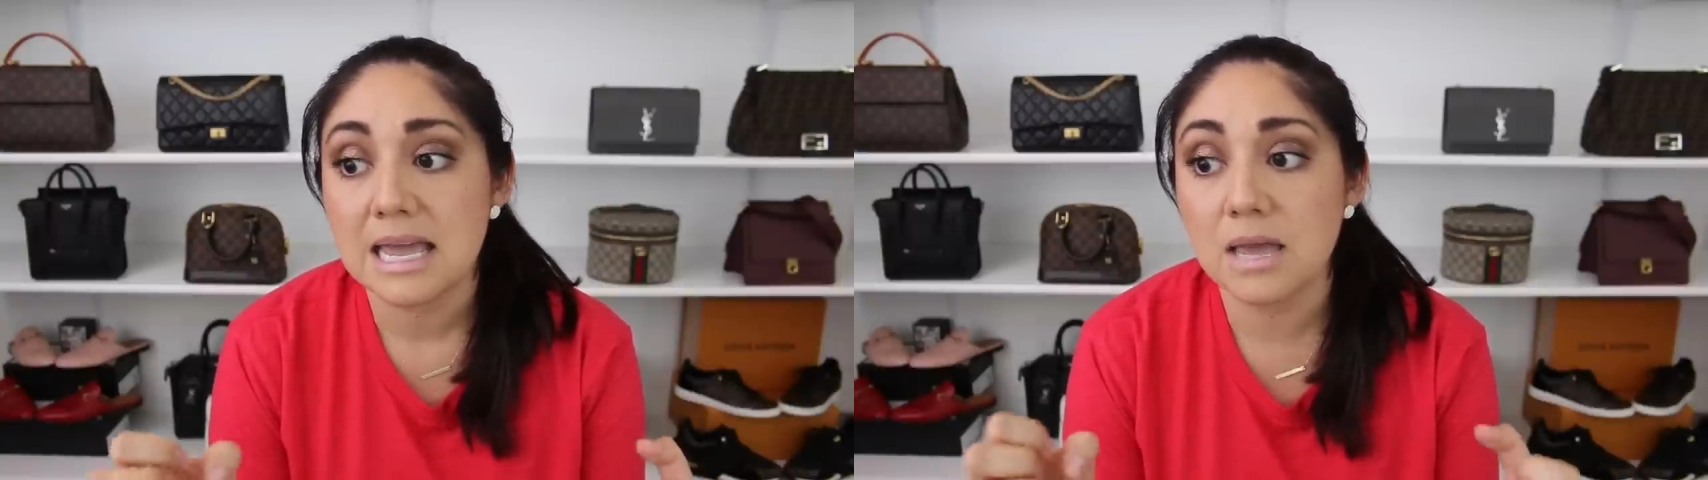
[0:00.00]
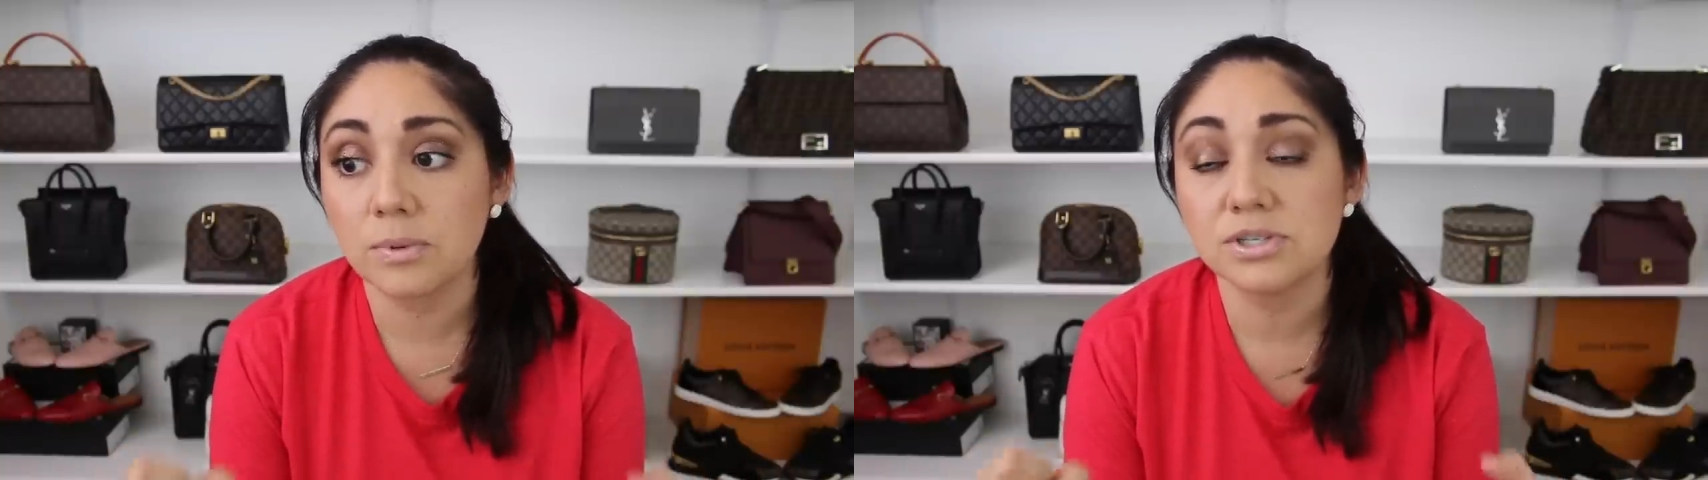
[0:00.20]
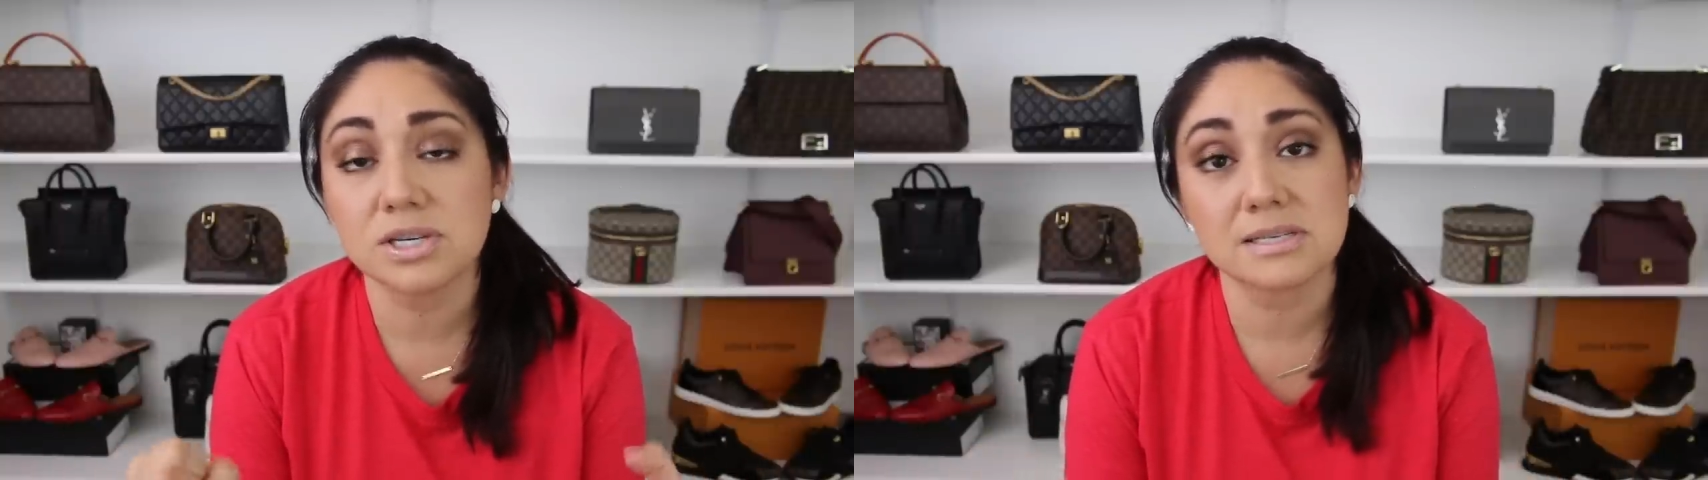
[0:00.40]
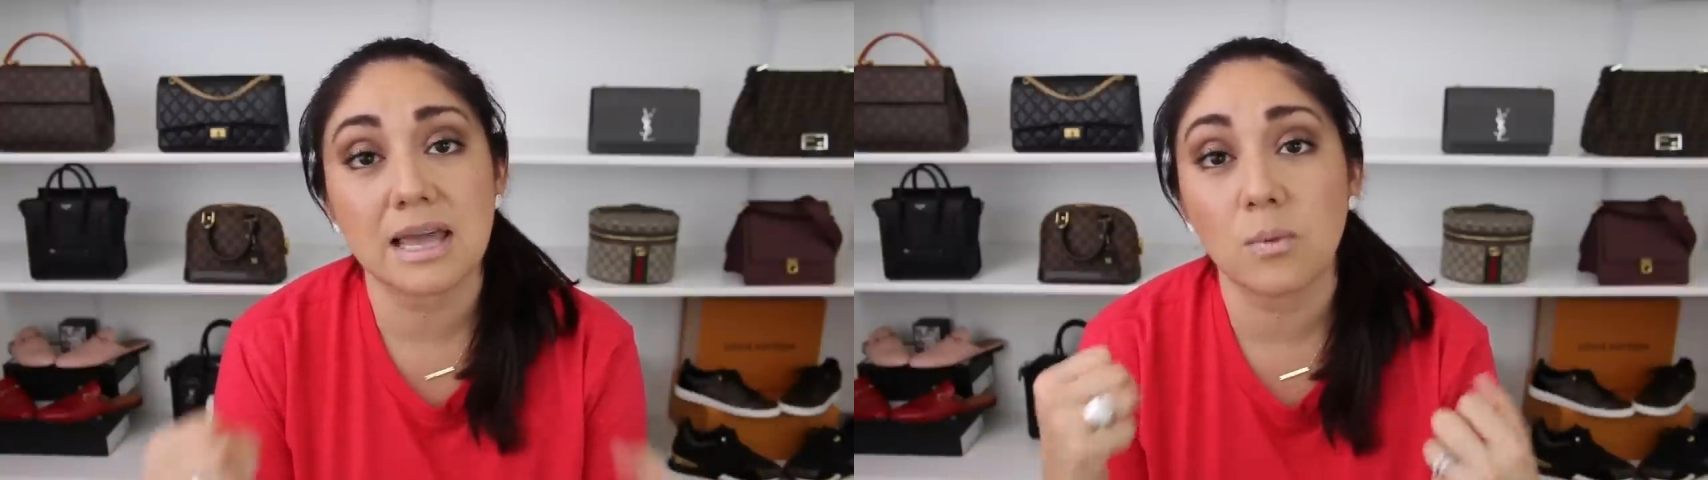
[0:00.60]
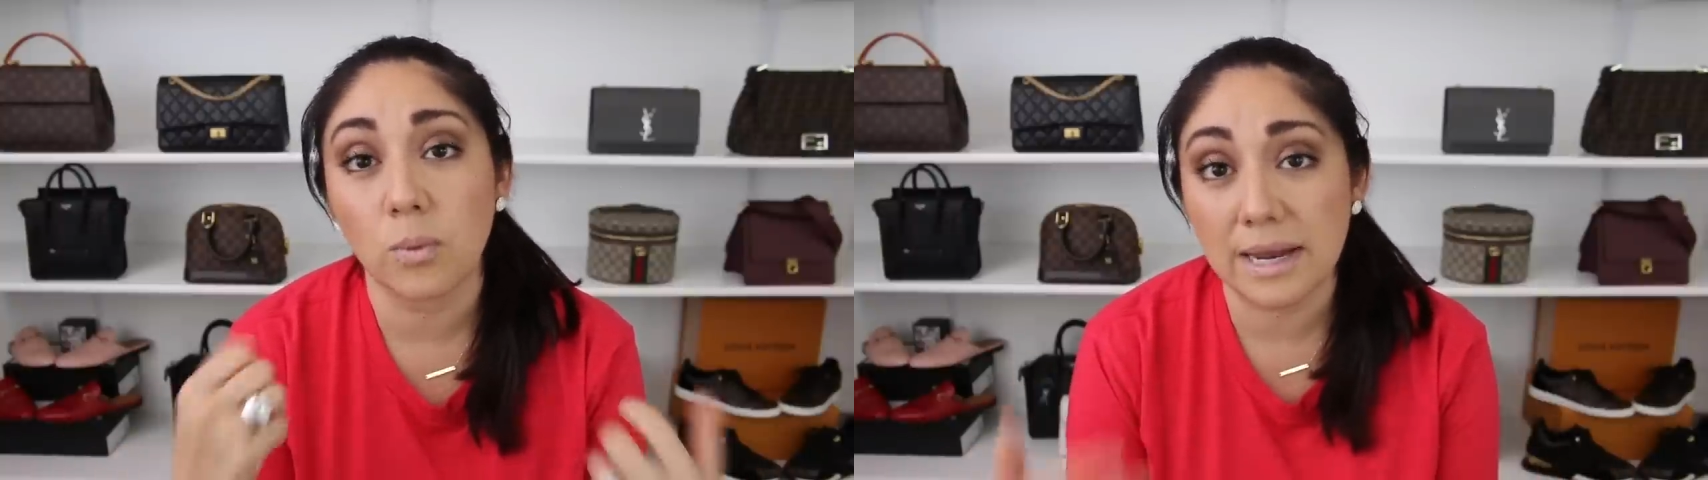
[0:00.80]
it would just
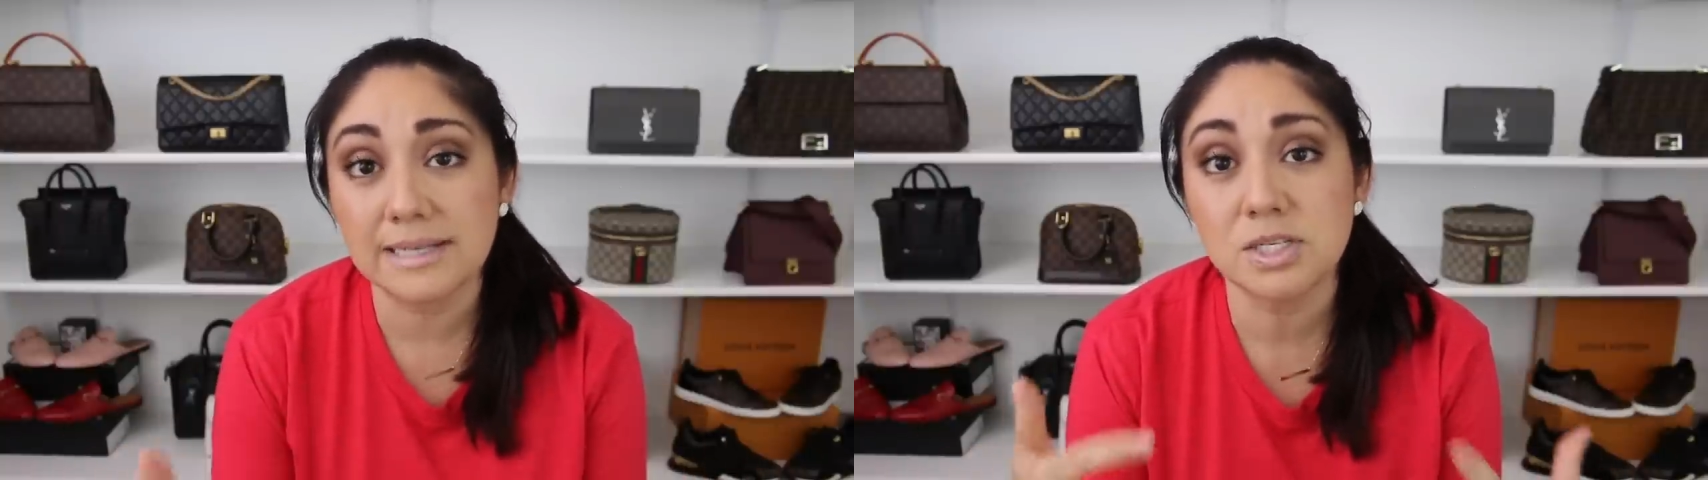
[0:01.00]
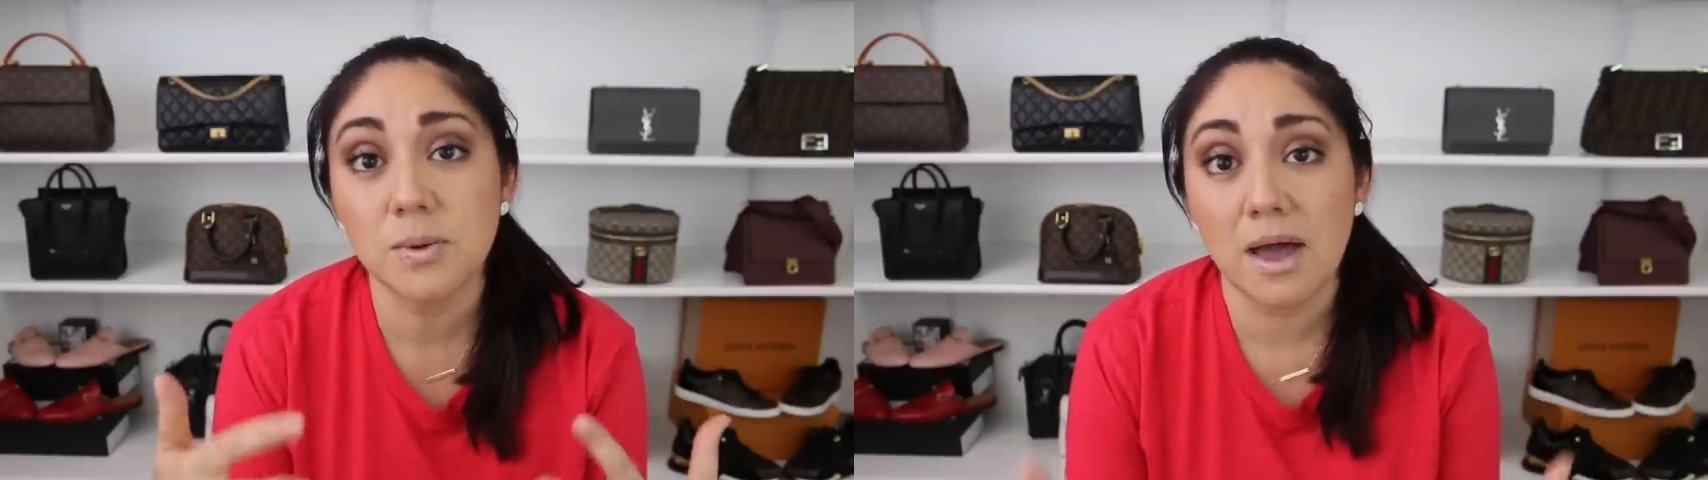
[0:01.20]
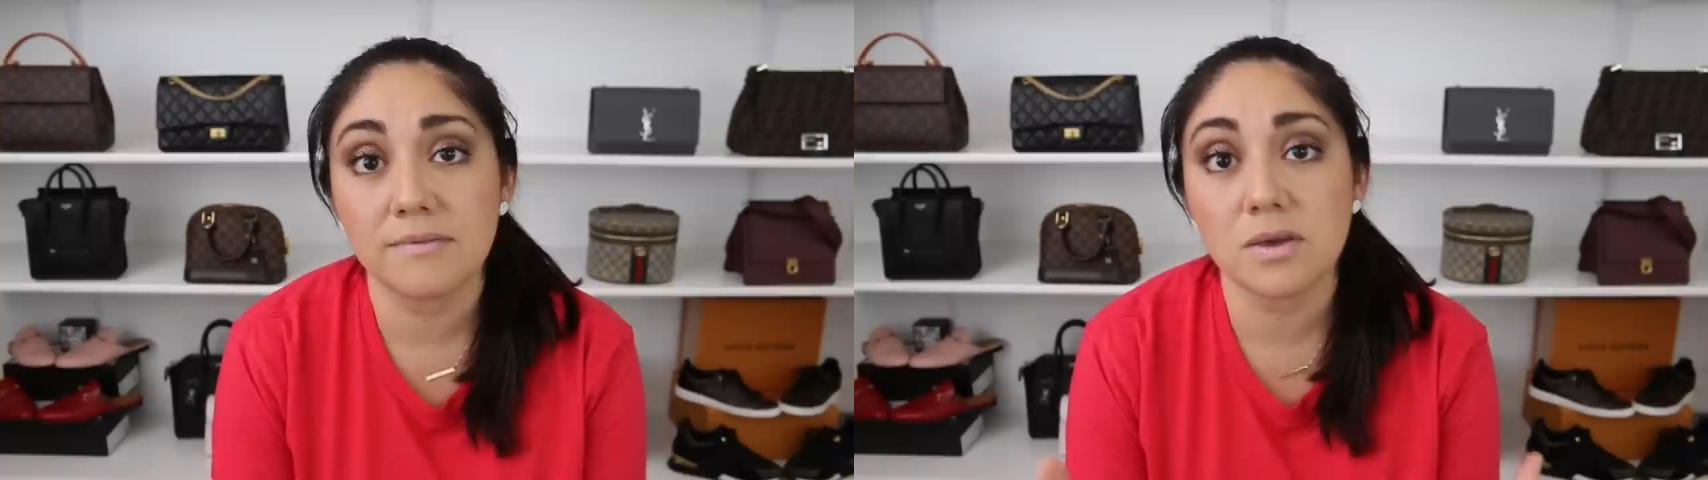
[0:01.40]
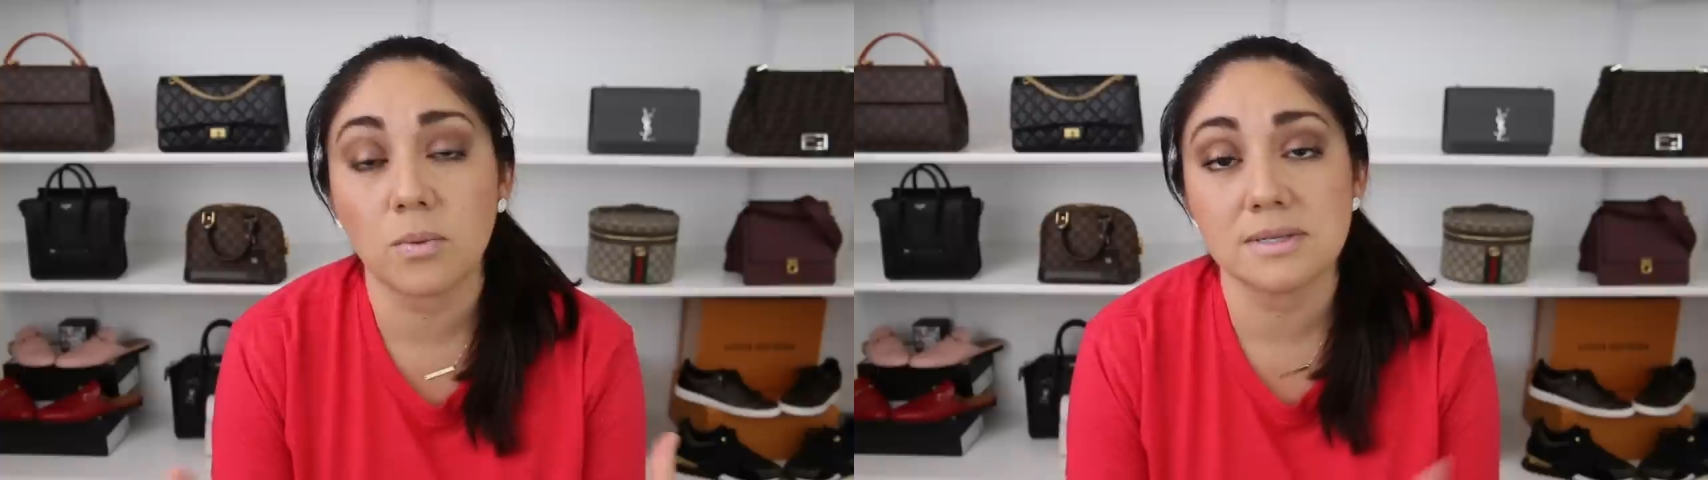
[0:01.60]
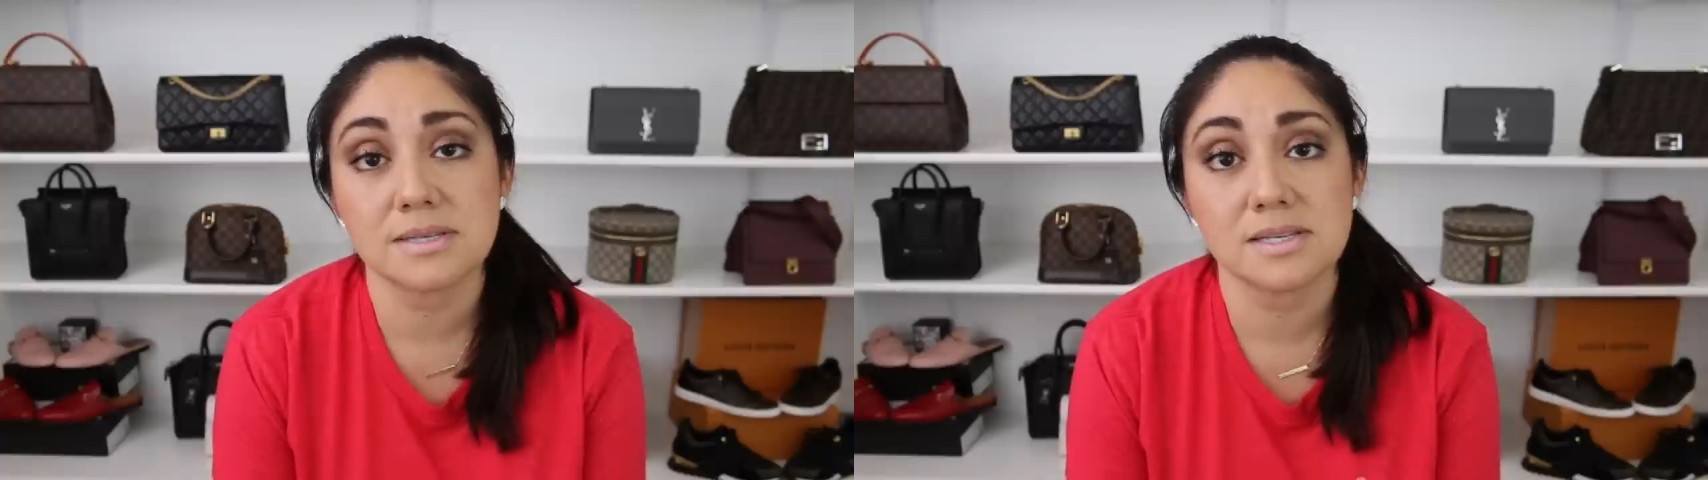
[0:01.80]
get way too heavy
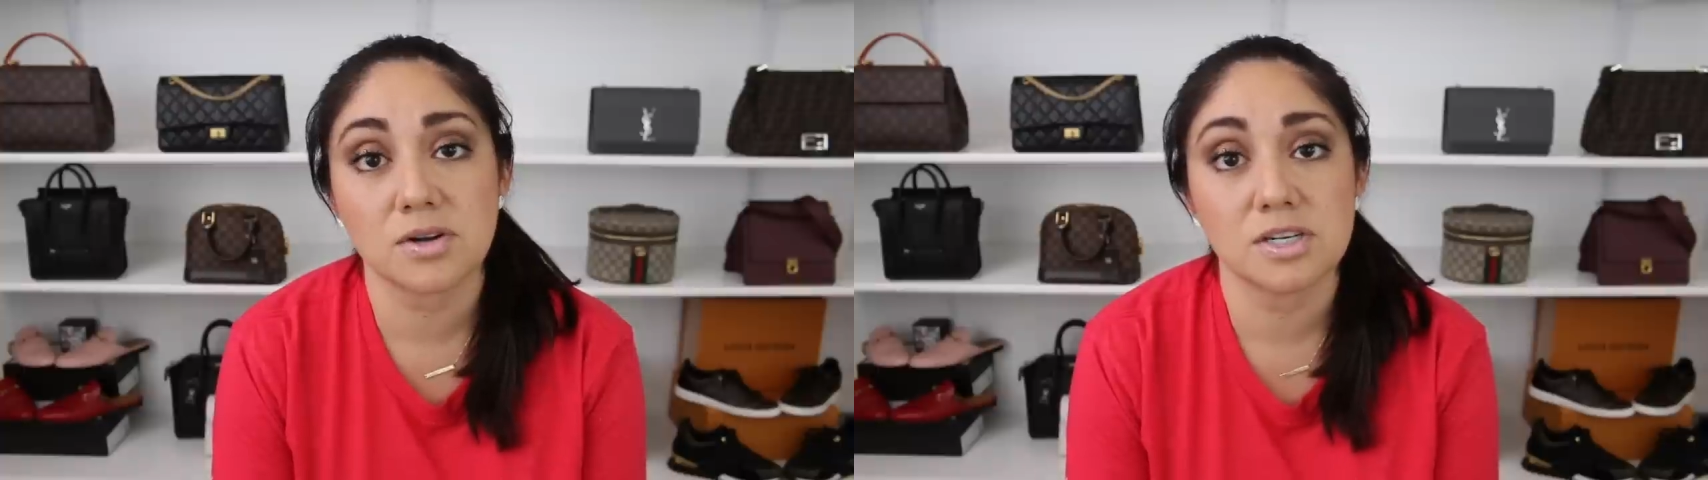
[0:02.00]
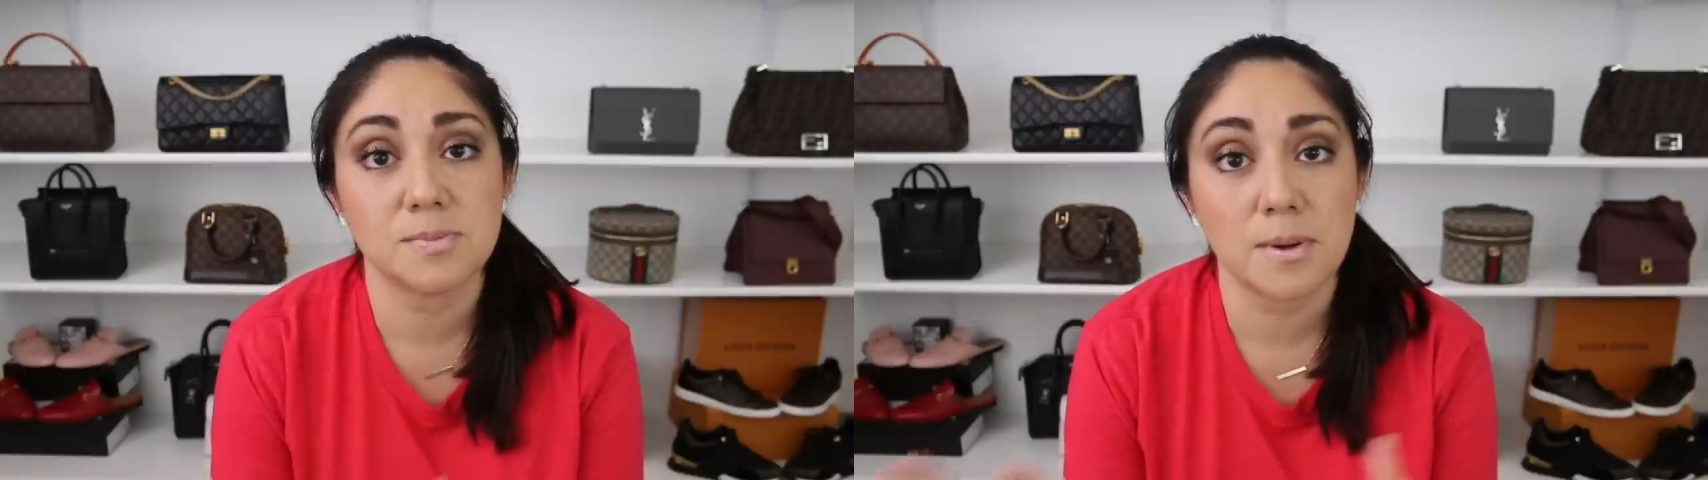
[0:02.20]
once I started to